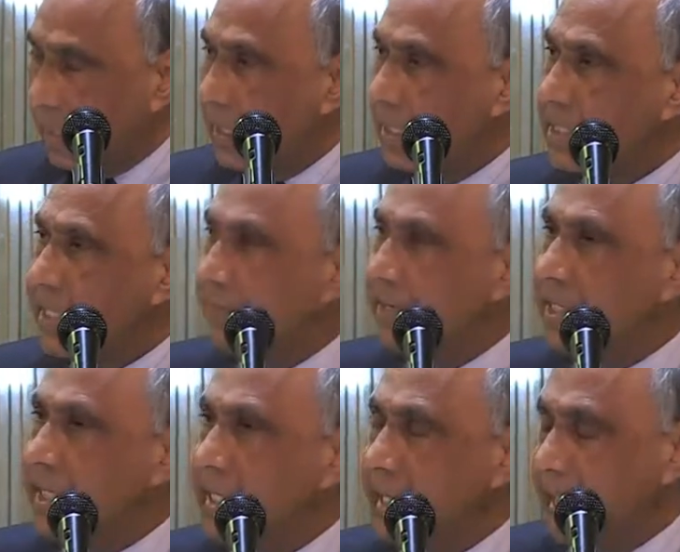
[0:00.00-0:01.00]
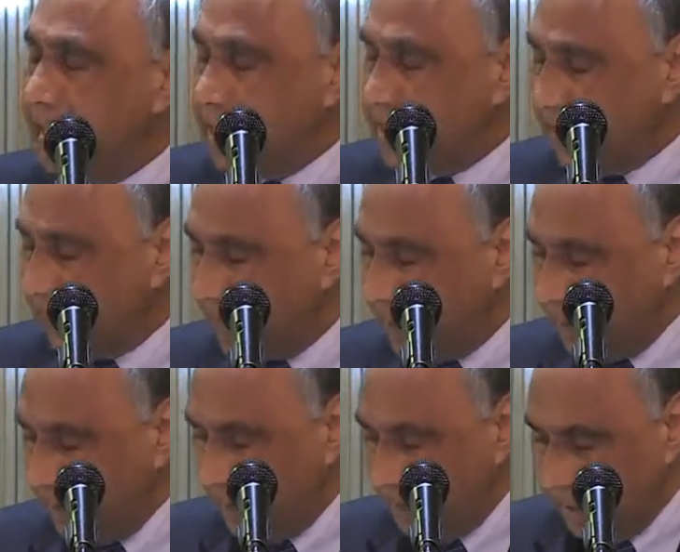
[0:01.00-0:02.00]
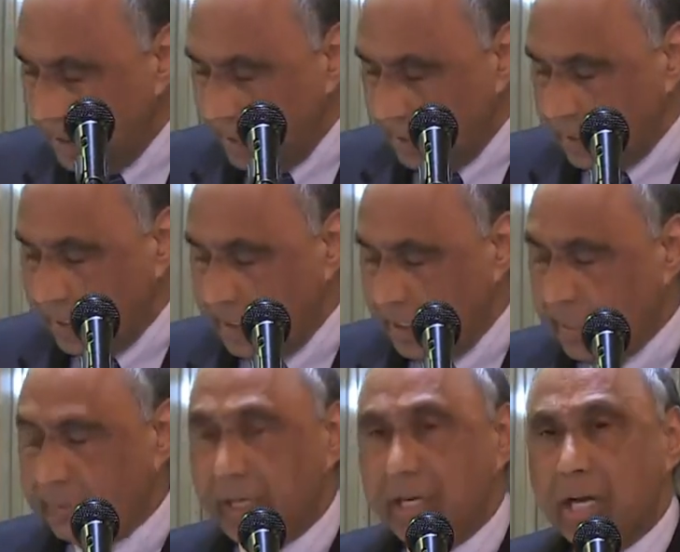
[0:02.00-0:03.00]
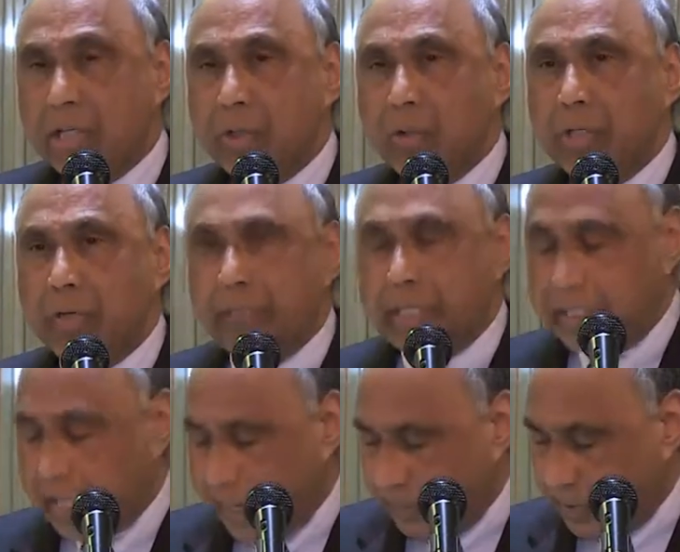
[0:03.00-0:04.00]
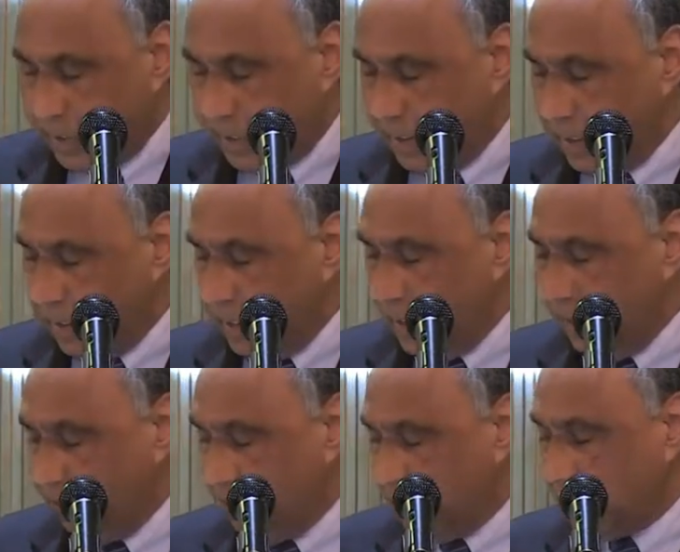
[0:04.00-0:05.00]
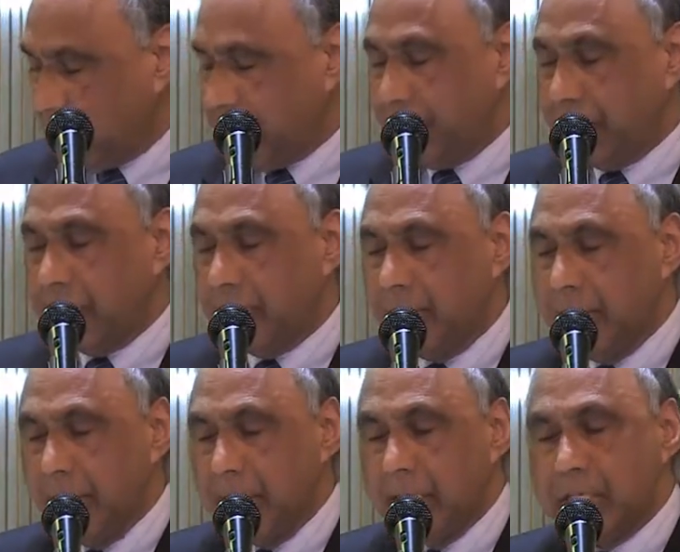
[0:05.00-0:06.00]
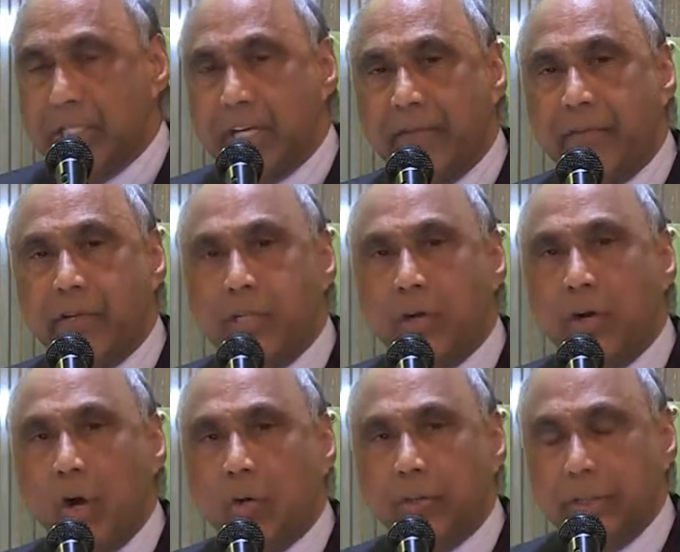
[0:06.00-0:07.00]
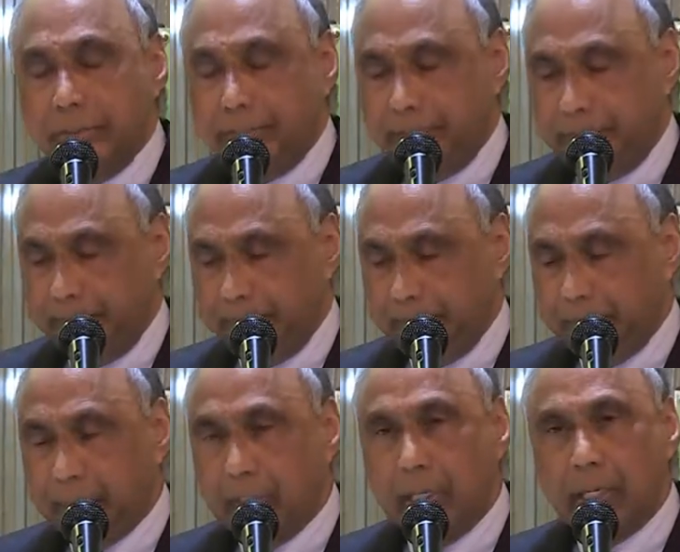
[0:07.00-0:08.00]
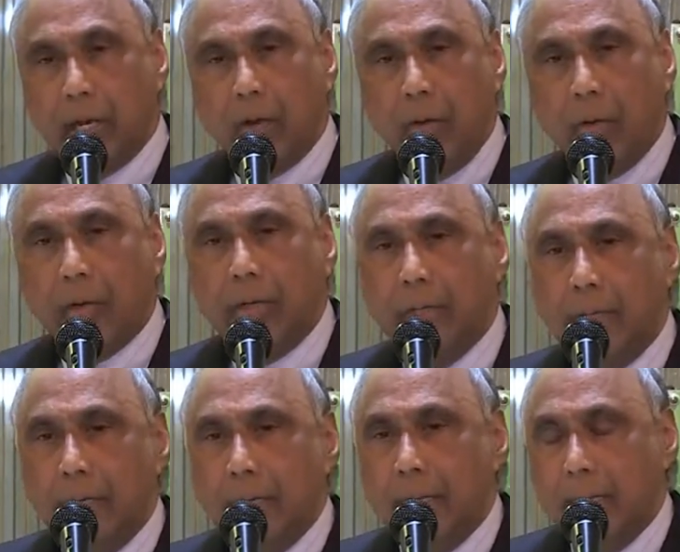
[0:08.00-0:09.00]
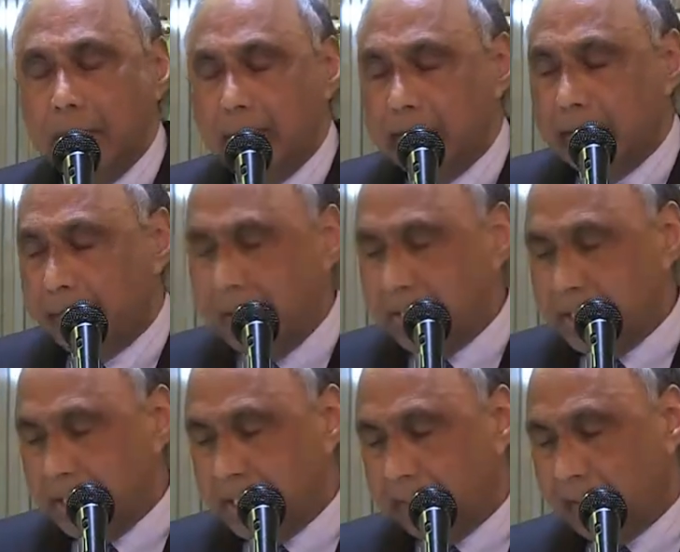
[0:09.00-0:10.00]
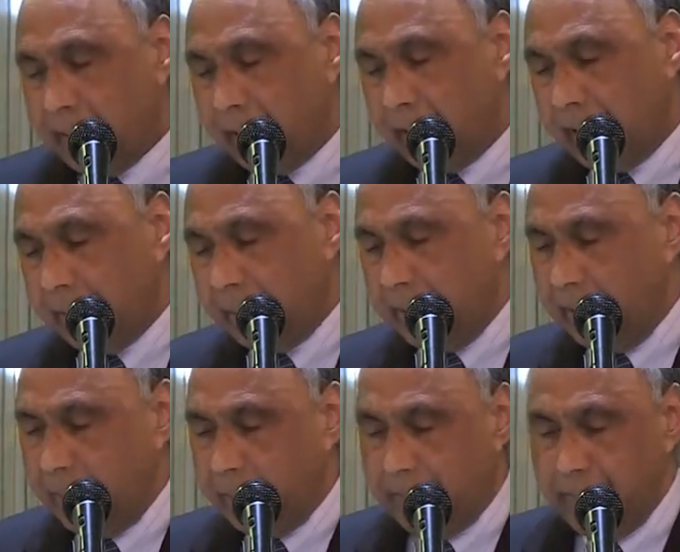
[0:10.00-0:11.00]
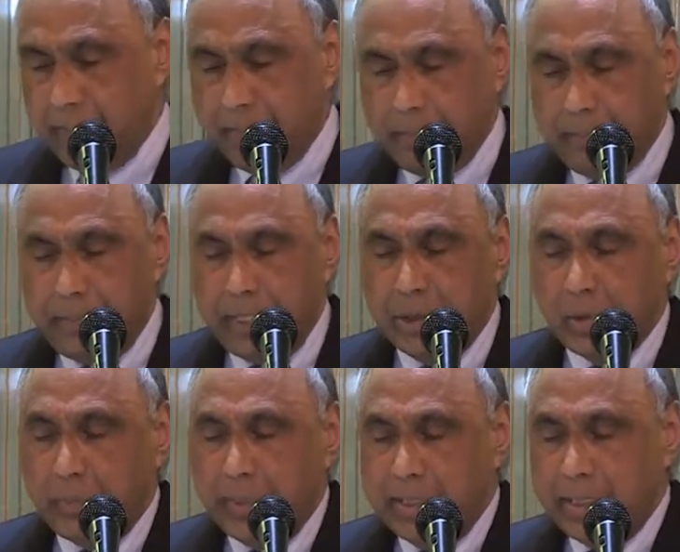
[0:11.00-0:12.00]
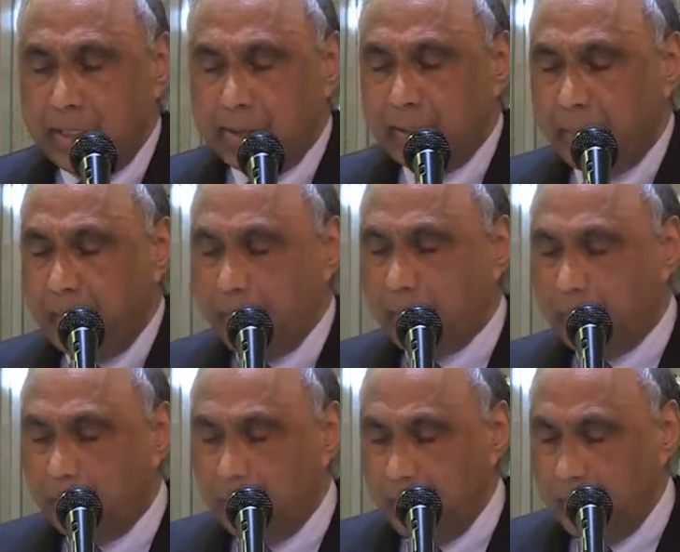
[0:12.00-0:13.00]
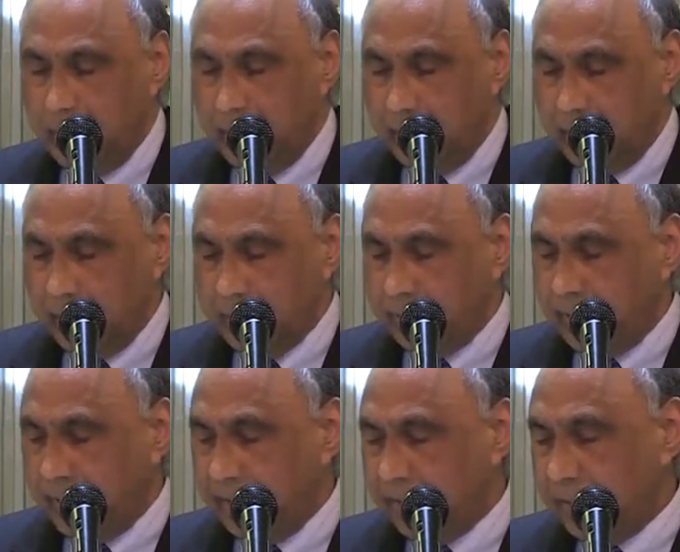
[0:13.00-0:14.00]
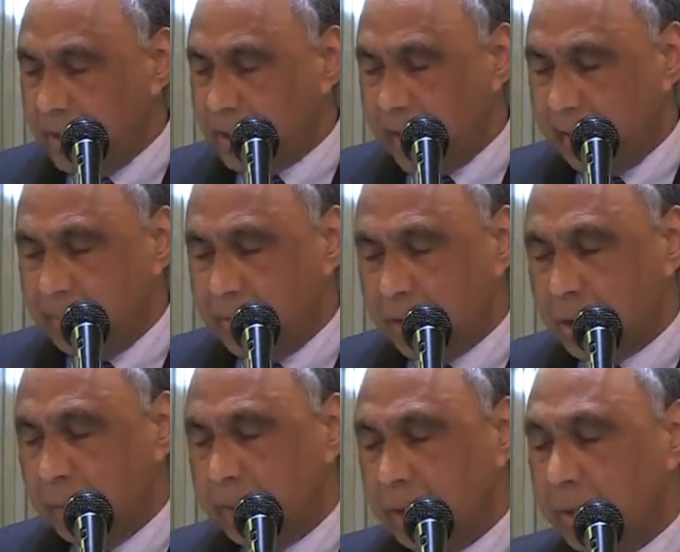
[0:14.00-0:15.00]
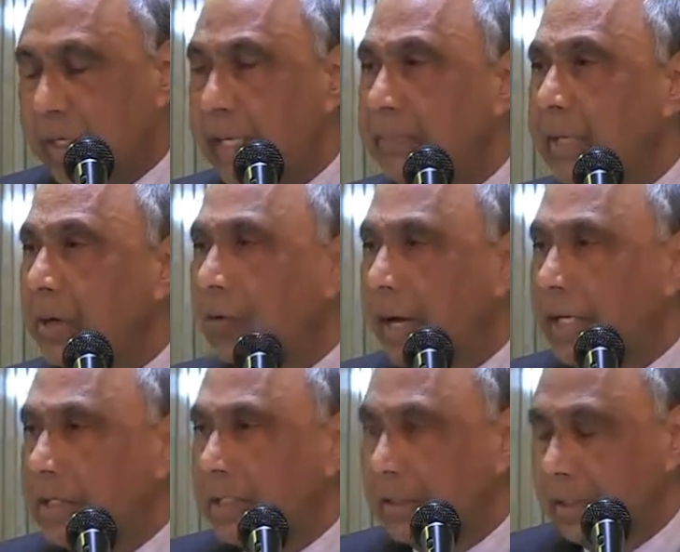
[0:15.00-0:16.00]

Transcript: In 1787, the year the Constitution was adopted in Philadelphia, Jefferson wrote, and I quote, "The basis of our government being the opinion of the people, the very first object should be to keep that right.